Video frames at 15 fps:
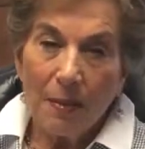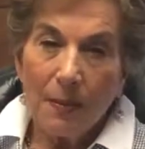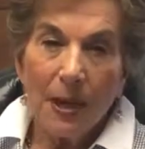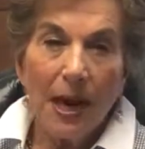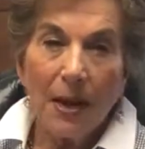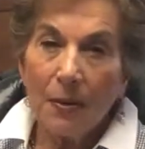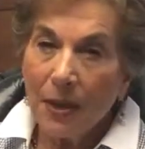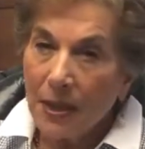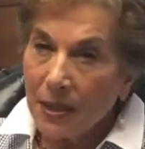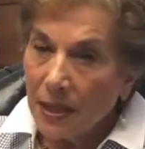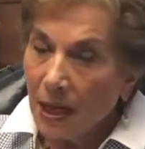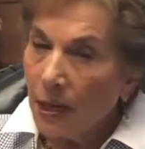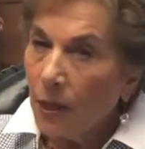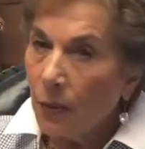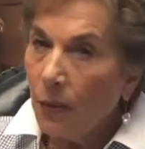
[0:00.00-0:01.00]
but I want to
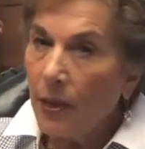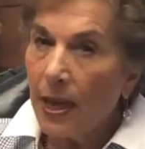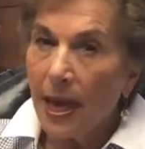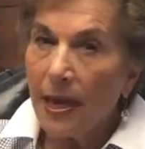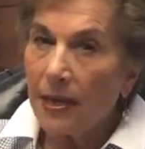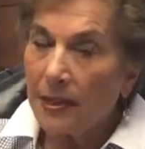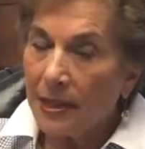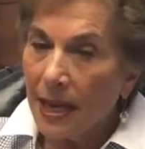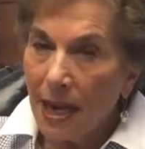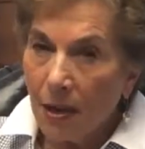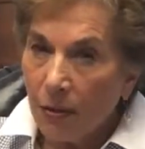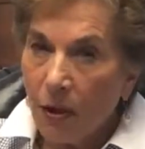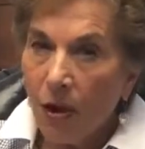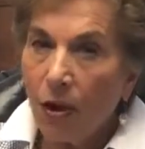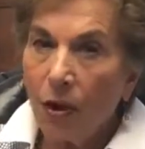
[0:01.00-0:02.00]
tell you we had a
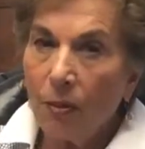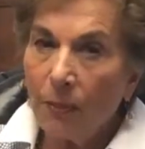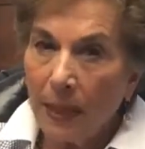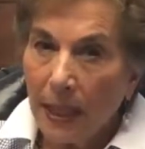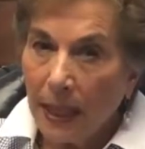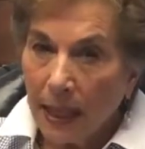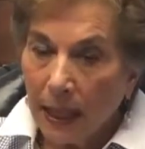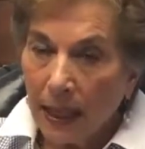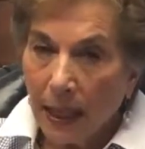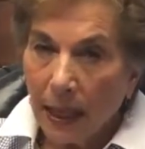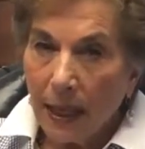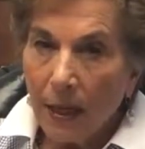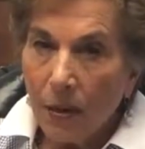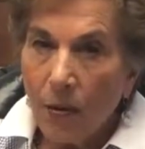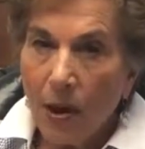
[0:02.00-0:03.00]
town hall meeting
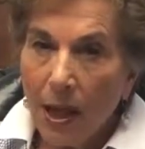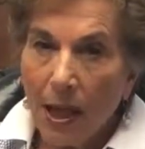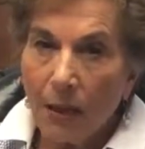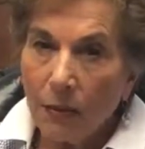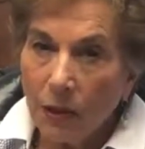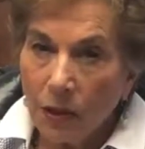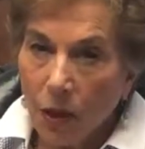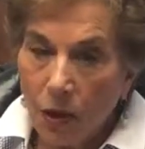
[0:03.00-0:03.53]
while I was